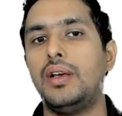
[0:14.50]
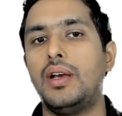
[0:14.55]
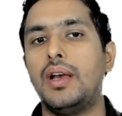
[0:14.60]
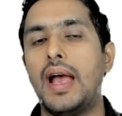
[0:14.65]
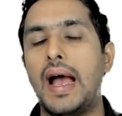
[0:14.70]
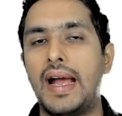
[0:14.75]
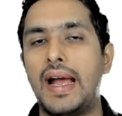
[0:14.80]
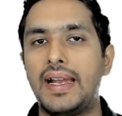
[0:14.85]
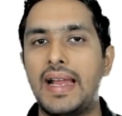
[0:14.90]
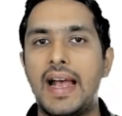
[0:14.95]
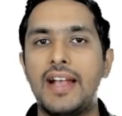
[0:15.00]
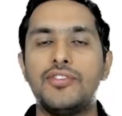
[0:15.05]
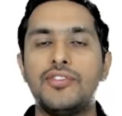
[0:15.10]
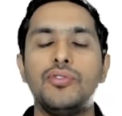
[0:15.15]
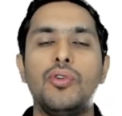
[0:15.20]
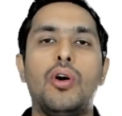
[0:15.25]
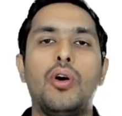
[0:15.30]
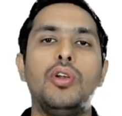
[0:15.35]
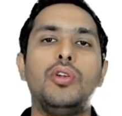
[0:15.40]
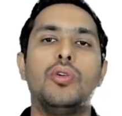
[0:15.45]
And as you
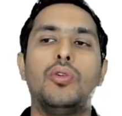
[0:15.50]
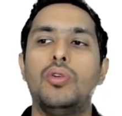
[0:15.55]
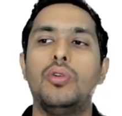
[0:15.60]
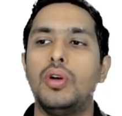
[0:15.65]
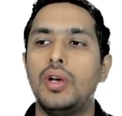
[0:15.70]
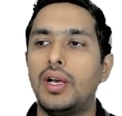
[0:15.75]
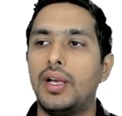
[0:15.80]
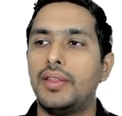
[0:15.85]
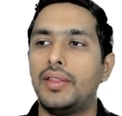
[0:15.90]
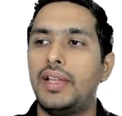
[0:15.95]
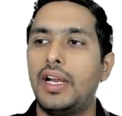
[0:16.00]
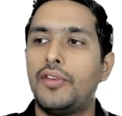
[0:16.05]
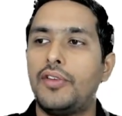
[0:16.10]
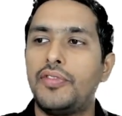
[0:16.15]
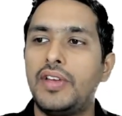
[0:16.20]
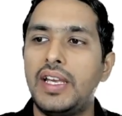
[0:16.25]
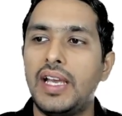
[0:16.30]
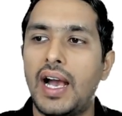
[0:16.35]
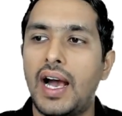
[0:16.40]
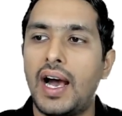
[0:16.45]
all know that
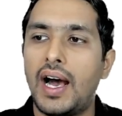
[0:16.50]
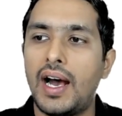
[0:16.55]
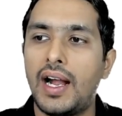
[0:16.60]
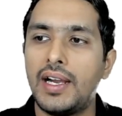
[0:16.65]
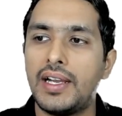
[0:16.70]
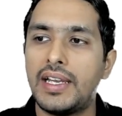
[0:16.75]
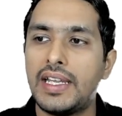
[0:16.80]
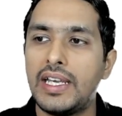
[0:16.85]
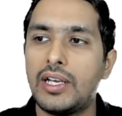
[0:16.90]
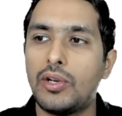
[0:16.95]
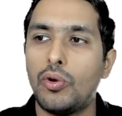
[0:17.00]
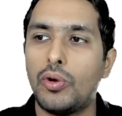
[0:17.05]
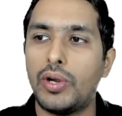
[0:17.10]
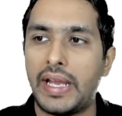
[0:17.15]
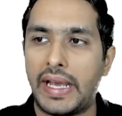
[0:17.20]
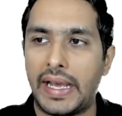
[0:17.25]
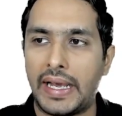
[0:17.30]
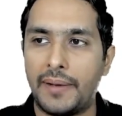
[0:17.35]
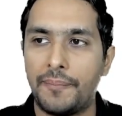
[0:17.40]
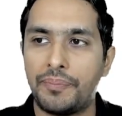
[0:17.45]
we are
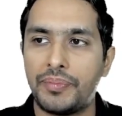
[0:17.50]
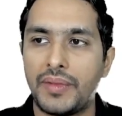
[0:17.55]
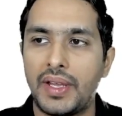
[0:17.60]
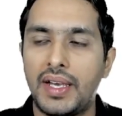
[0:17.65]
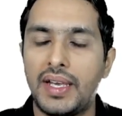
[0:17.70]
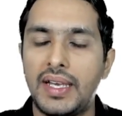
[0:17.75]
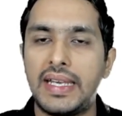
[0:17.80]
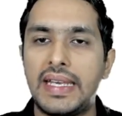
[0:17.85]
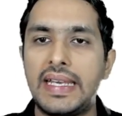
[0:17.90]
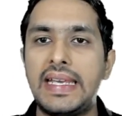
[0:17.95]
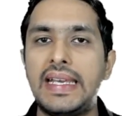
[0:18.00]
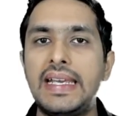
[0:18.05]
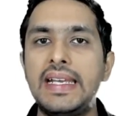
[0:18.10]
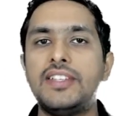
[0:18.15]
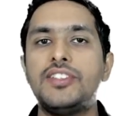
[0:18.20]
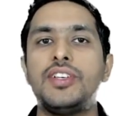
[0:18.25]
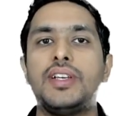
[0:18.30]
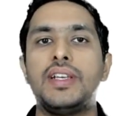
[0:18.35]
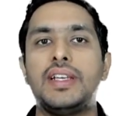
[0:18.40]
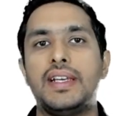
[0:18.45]
decoding
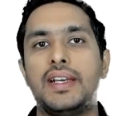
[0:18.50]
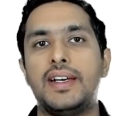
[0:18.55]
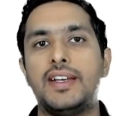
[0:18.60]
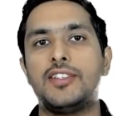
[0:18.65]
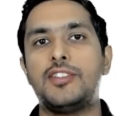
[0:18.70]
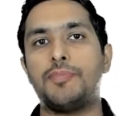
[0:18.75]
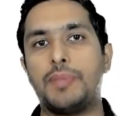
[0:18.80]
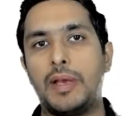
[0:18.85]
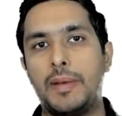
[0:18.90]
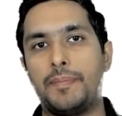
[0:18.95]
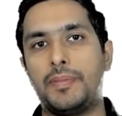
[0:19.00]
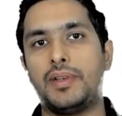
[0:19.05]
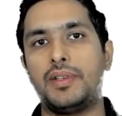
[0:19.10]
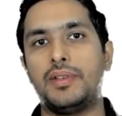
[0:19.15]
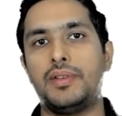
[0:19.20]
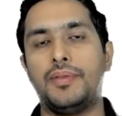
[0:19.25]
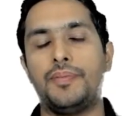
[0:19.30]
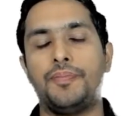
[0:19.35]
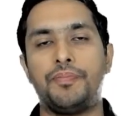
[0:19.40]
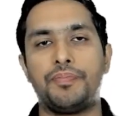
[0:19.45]
each year's paper
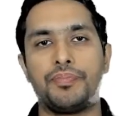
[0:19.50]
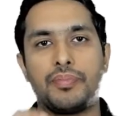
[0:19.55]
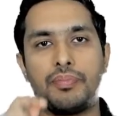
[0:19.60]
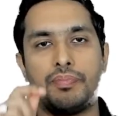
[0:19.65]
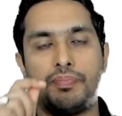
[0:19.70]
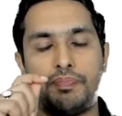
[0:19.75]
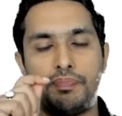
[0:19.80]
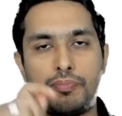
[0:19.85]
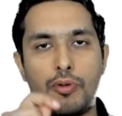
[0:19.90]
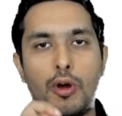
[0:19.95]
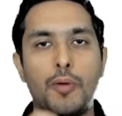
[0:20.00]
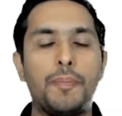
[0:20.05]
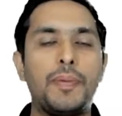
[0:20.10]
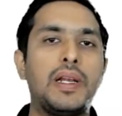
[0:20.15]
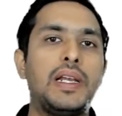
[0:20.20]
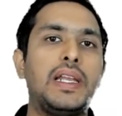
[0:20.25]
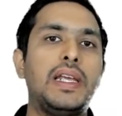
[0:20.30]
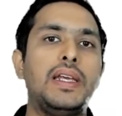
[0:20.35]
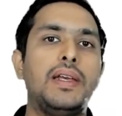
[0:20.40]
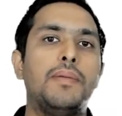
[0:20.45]

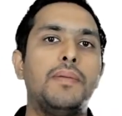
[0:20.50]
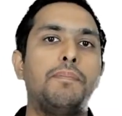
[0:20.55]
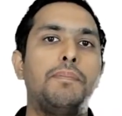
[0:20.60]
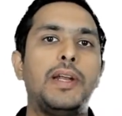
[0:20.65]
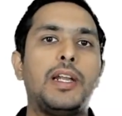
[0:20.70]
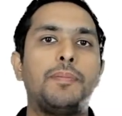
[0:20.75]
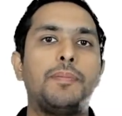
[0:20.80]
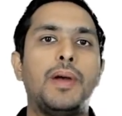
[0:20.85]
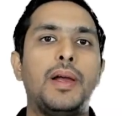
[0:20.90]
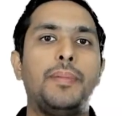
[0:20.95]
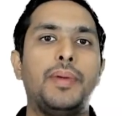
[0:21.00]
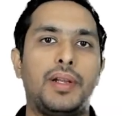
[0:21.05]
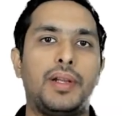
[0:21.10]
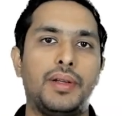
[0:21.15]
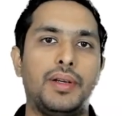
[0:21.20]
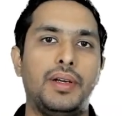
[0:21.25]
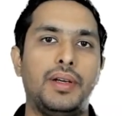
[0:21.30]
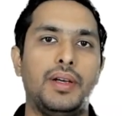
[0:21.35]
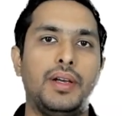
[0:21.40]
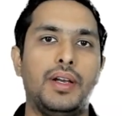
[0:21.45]
properly bit by bit.
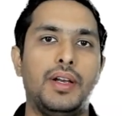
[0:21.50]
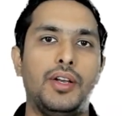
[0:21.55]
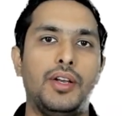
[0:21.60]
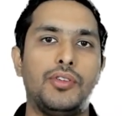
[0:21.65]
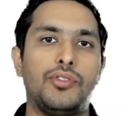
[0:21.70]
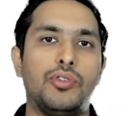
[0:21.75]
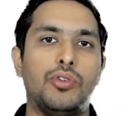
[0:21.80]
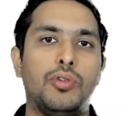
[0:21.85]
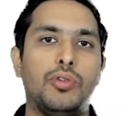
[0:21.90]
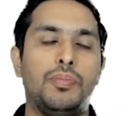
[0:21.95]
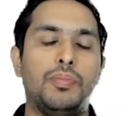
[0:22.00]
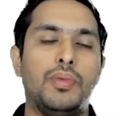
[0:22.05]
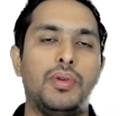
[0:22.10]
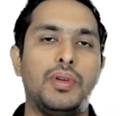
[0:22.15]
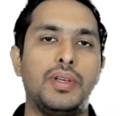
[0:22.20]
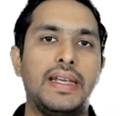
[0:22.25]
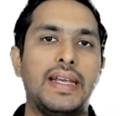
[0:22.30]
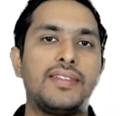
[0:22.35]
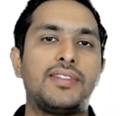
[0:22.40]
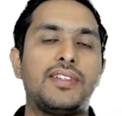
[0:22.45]
So
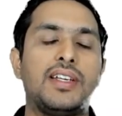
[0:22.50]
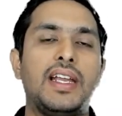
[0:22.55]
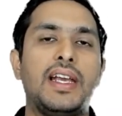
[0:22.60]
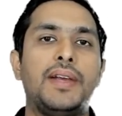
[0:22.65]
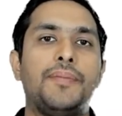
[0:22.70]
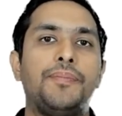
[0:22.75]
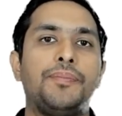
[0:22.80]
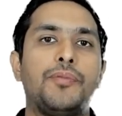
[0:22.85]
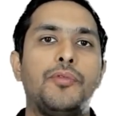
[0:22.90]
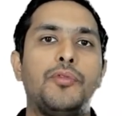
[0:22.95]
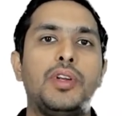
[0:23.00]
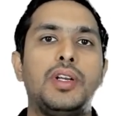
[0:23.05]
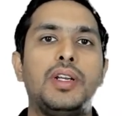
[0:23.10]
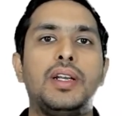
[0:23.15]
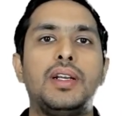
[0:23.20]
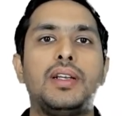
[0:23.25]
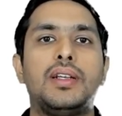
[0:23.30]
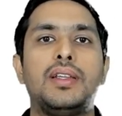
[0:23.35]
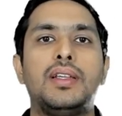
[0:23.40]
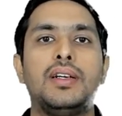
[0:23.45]
yesterday we
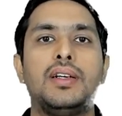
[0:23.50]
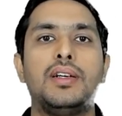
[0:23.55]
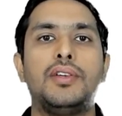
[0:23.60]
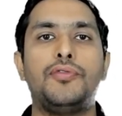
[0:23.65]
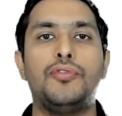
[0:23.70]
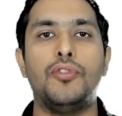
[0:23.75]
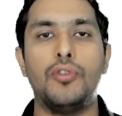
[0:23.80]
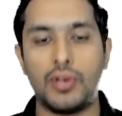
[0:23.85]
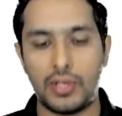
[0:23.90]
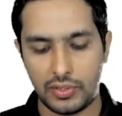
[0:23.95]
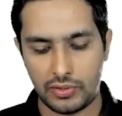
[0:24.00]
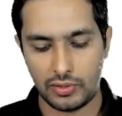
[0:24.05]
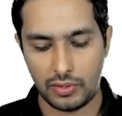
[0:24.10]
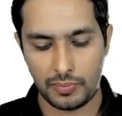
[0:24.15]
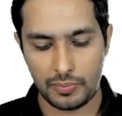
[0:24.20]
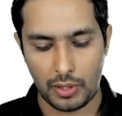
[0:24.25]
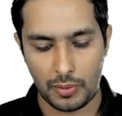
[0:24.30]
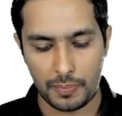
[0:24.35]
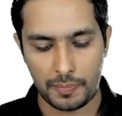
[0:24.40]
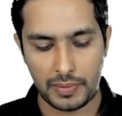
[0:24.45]
did the focus on
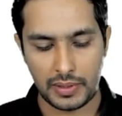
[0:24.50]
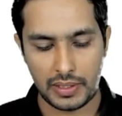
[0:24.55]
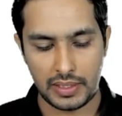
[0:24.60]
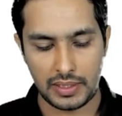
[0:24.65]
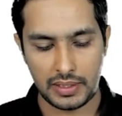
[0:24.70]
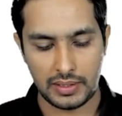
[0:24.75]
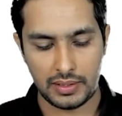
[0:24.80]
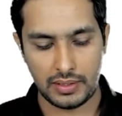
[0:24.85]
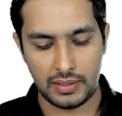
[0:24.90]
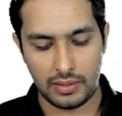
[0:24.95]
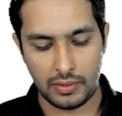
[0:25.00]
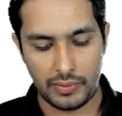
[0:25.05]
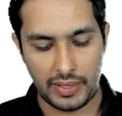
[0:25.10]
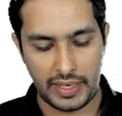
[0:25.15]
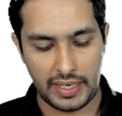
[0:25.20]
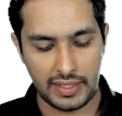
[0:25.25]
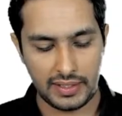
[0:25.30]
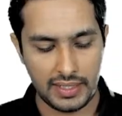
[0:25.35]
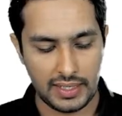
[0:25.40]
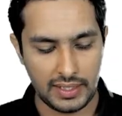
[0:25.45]
proper
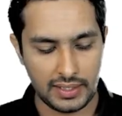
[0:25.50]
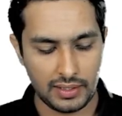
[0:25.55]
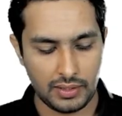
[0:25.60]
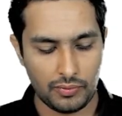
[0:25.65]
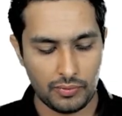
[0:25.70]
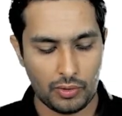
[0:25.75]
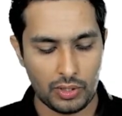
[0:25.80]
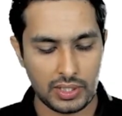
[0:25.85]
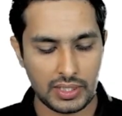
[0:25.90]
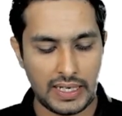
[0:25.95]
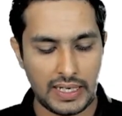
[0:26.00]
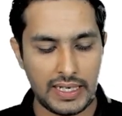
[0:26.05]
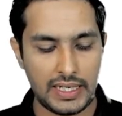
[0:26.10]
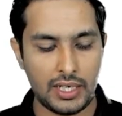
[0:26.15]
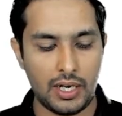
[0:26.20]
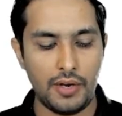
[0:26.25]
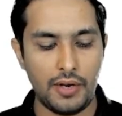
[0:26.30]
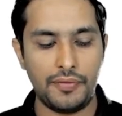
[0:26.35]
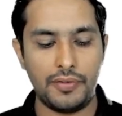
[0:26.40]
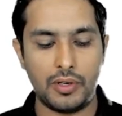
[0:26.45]
way that what kind
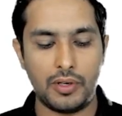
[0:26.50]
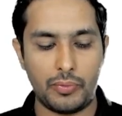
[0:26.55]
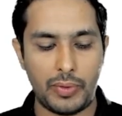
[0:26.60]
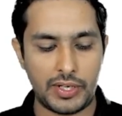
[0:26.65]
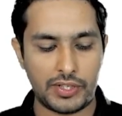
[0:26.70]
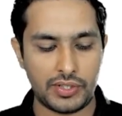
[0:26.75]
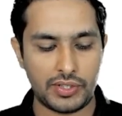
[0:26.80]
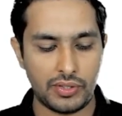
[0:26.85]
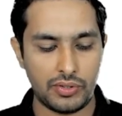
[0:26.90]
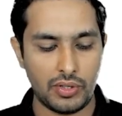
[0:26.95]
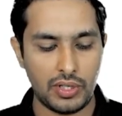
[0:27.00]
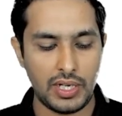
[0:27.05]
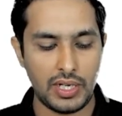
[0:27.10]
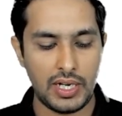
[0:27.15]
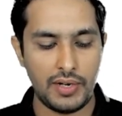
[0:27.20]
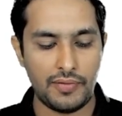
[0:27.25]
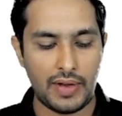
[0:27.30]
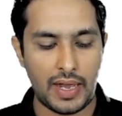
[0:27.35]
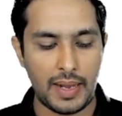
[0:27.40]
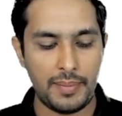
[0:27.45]
of questions on
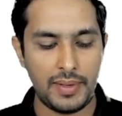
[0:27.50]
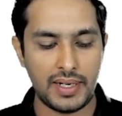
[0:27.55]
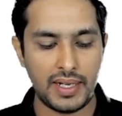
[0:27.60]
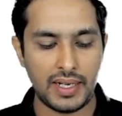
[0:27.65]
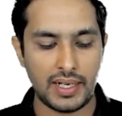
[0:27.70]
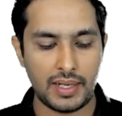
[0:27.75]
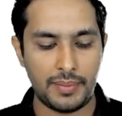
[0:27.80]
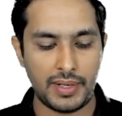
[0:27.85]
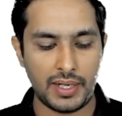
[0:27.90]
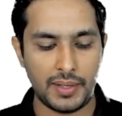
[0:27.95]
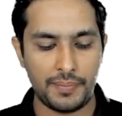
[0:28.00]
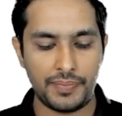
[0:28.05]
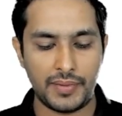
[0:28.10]
environment are coming,